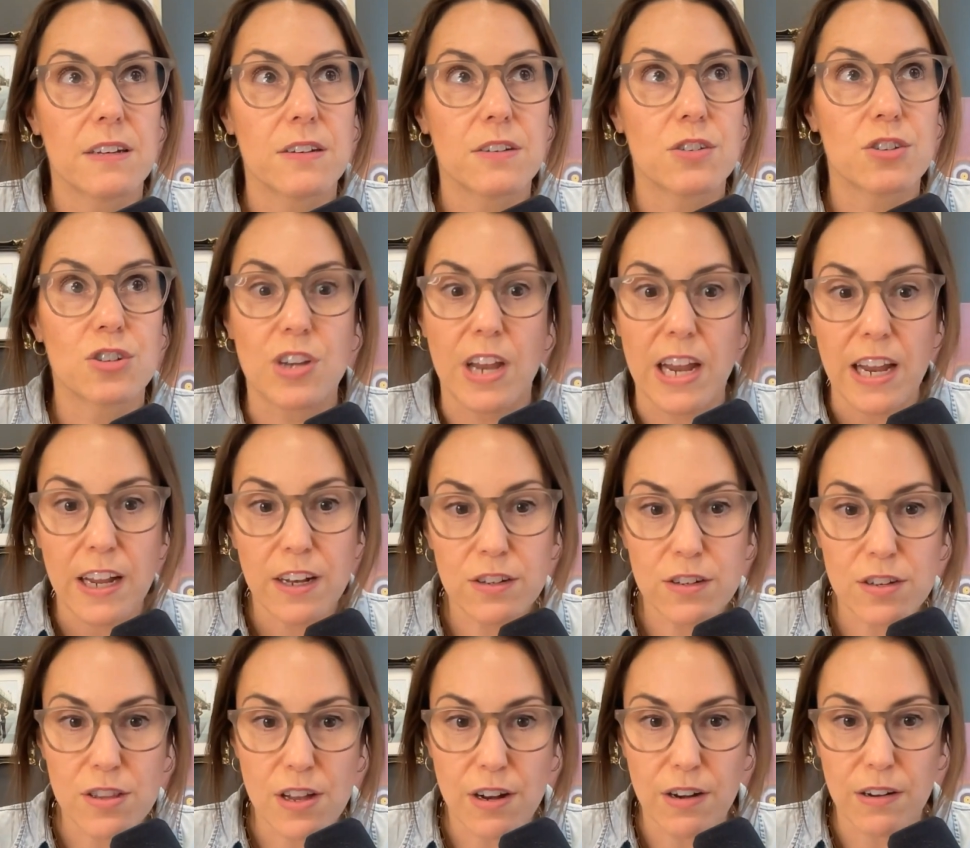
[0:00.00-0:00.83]

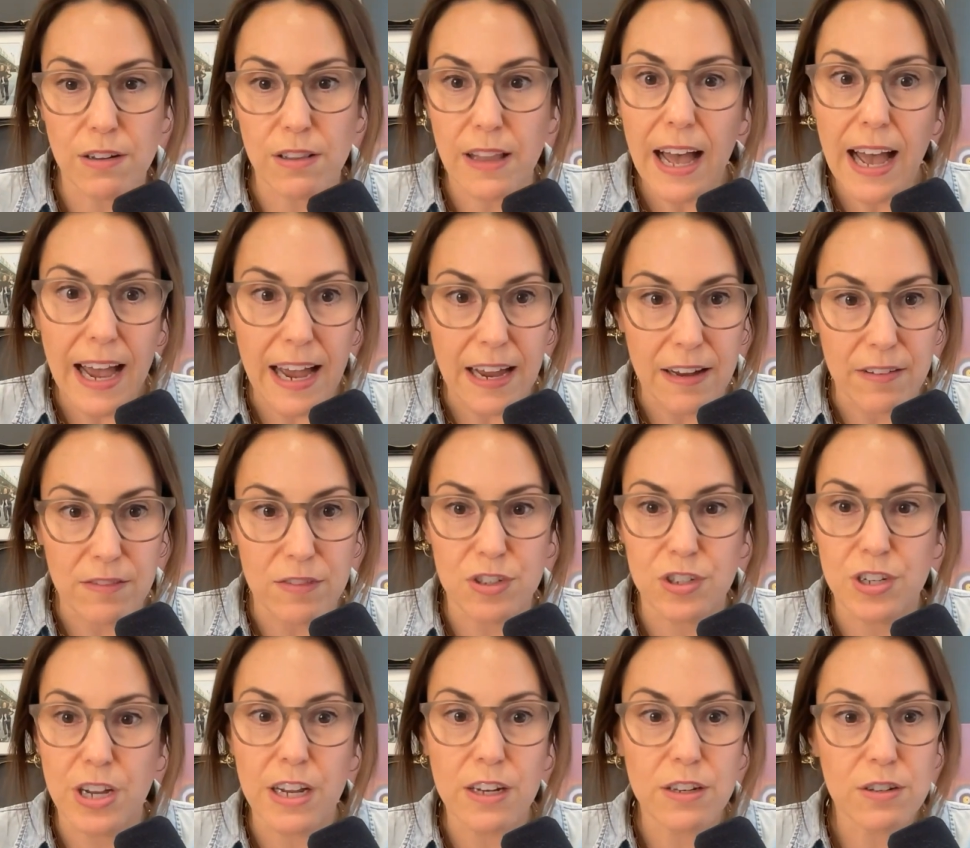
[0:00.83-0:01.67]
change their lives,
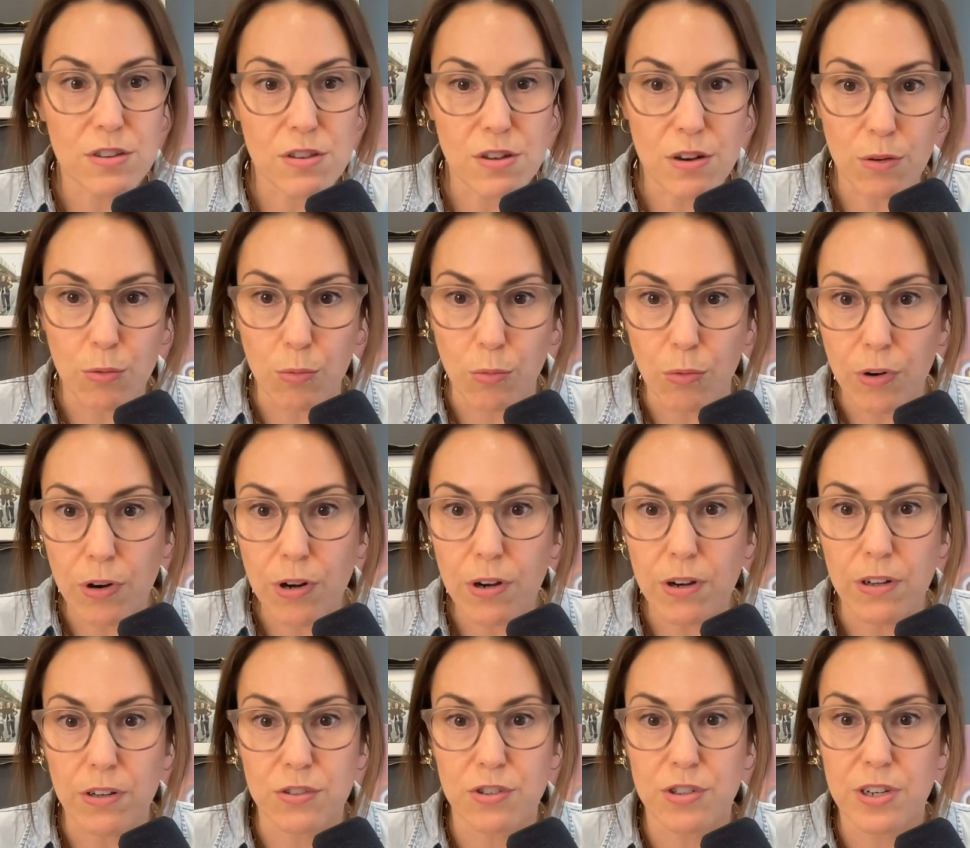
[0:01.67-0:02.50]
change their
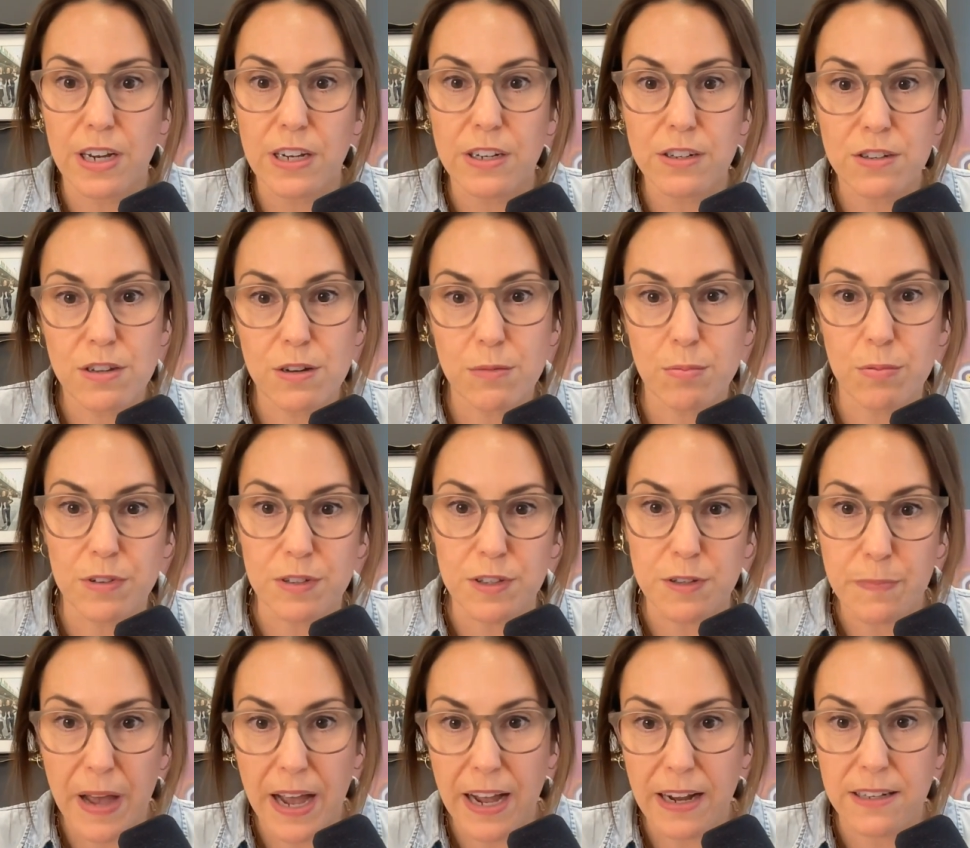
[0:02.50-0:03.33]
world, change their
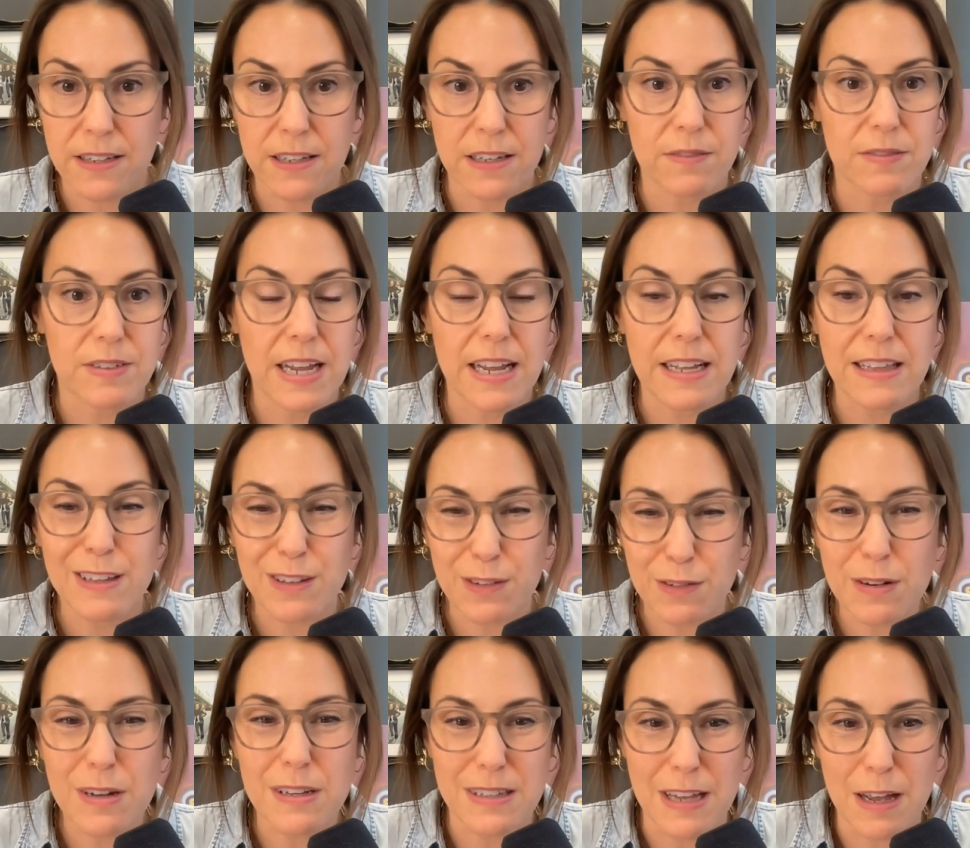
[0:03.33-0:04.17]
perspective.
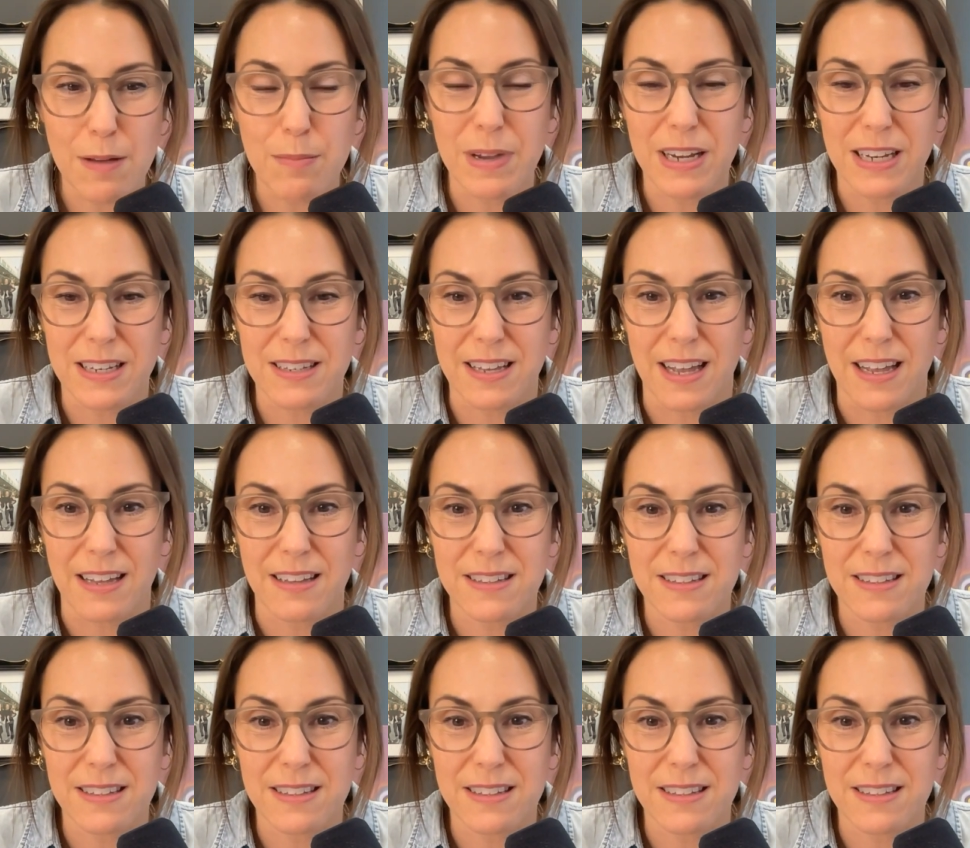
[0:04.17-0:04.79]
Does that make sense?